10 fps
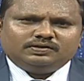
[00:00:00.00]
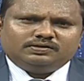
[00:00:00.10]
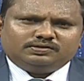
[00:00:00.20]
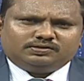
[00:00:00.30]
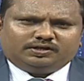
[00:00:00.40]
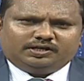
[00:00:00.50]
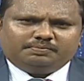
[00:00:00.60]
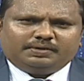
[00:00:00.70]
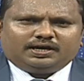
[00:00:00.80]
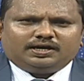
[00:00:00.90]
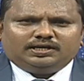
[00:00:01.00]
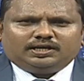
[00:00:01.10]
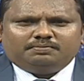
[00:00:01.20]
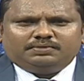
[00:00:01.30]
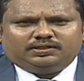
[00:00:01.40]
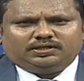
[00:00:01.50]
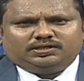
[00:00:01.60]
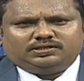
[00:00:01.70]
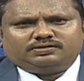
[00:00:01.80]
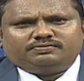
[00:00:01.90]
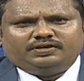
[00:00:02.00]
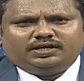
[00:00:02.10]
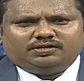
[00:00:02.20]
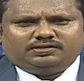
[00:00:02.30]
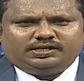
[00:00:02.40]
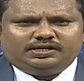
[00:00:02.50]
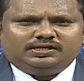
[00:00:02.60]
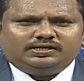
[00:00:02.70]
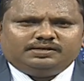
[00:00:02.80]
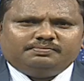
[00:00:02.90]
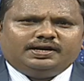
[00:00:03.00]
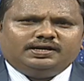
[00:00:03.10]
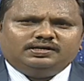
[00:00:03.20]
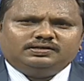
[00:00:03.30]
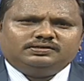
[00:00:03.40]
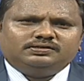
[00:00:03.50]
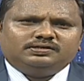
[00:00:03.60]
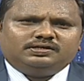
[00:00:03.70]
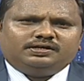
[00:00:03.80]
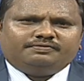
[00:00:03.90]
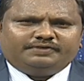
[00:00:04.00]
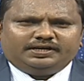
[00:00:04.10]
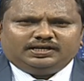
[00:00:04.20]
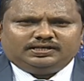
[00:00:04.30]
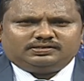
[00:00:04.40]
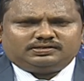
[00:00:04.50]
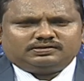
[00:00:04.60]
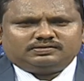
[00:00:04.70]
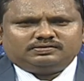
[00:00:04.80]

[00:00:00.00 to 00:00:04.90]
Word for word: So, in mechanical methods, we have seen demand feeders